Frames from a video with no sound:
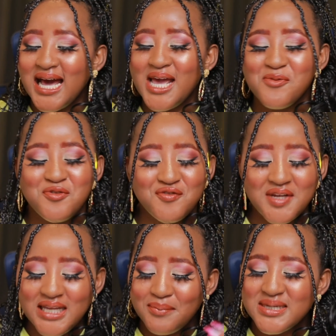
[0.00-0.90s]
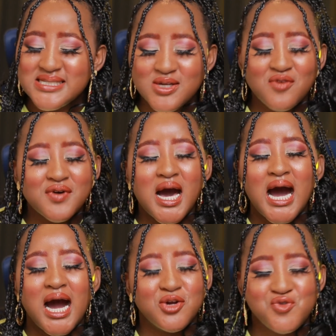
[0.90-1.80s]
I am feeling myself
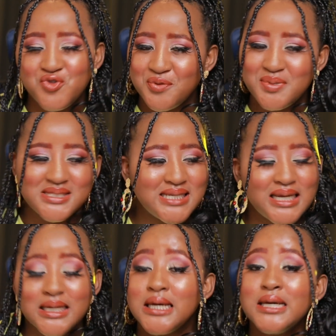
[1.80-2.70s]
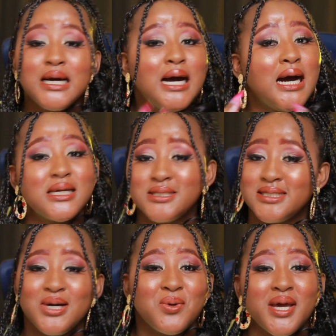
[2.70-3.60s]
100%,
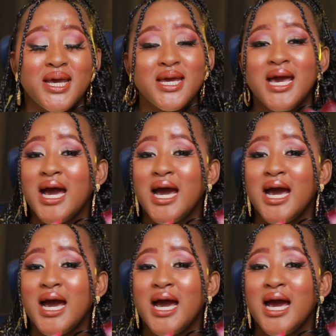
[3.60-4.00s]
100, okay?